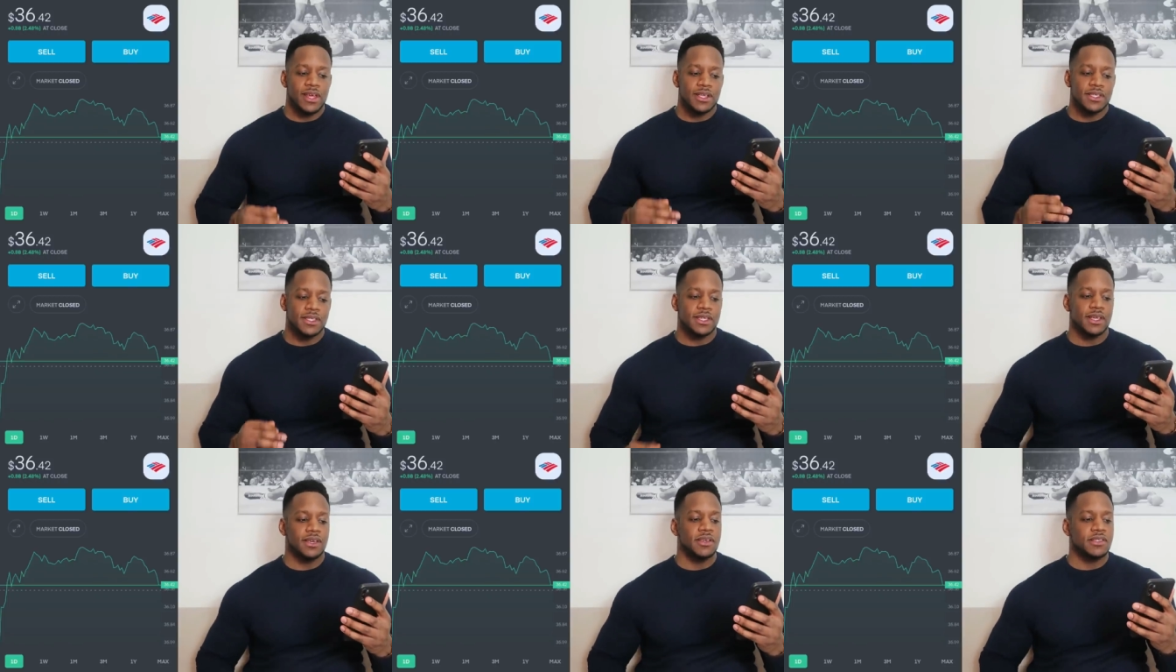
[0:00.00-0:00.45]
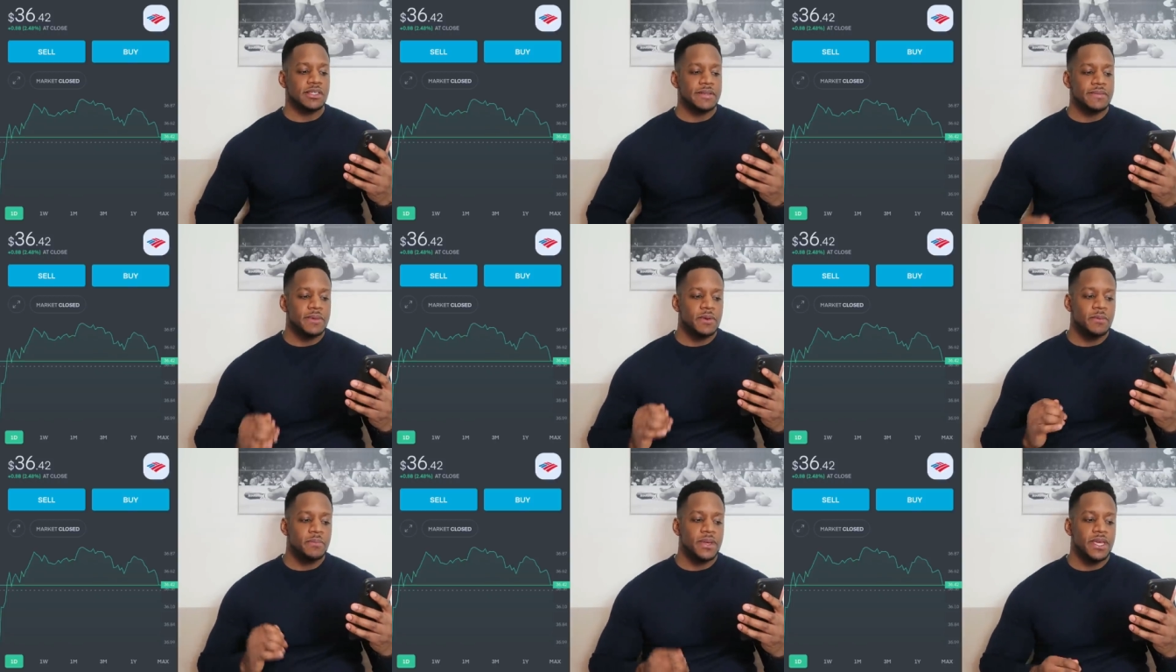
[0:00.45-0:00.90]
that's ticker
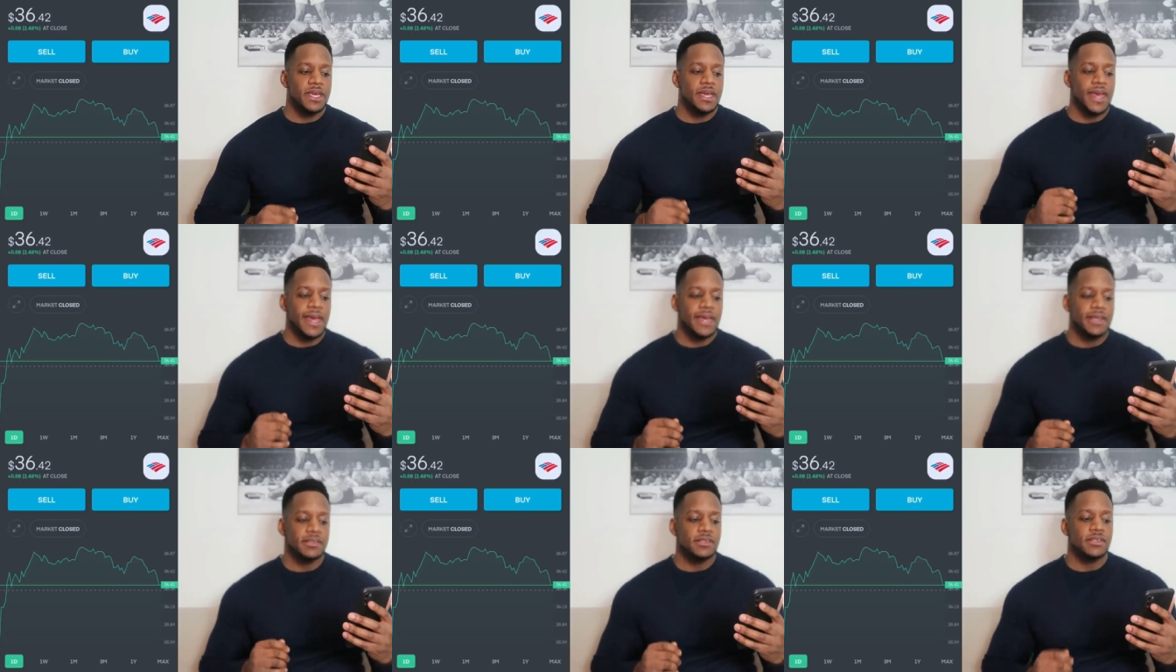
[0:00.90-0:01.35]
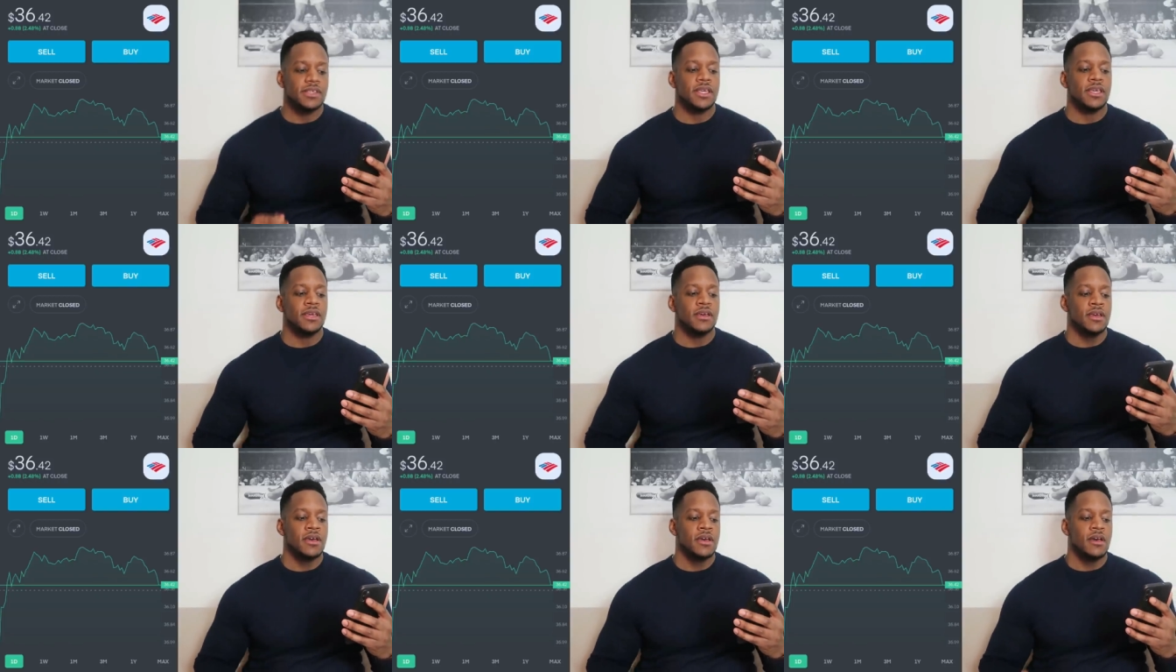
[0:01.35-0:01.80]
symbol
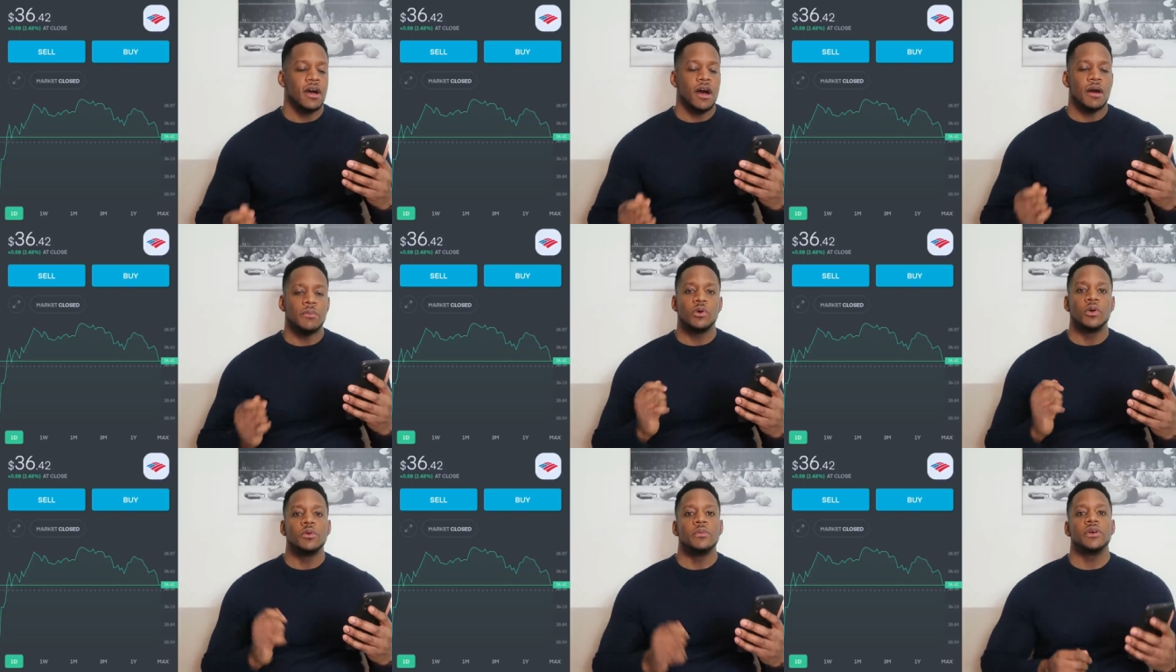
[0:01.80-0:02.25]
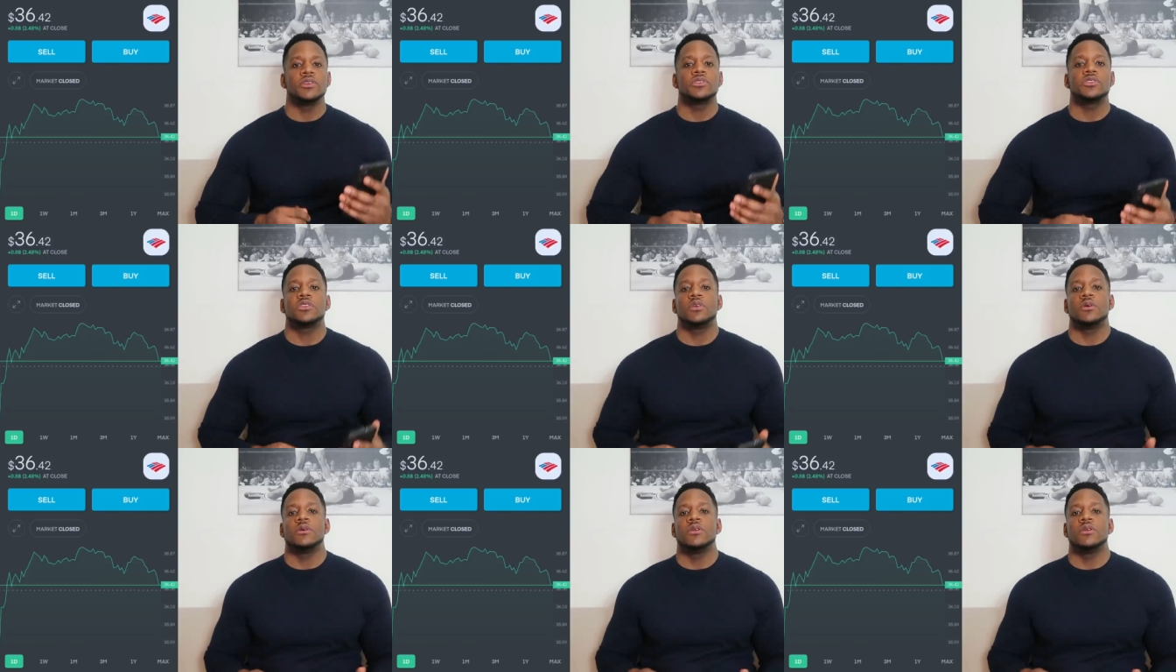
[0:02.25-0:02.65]
BAC, up almost